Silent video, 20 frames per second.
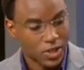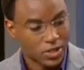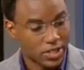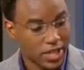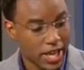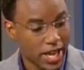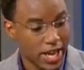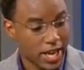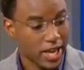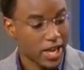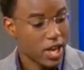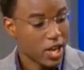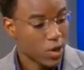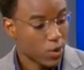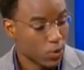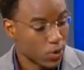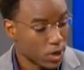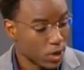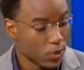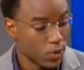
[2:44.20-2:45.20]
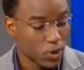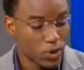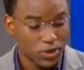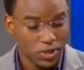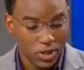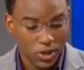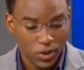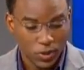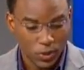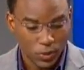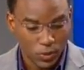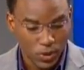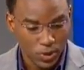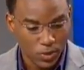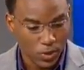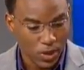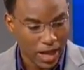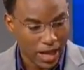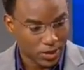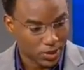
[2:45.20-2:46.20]
saying we will
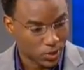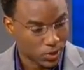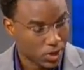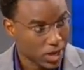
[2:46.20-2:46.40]
do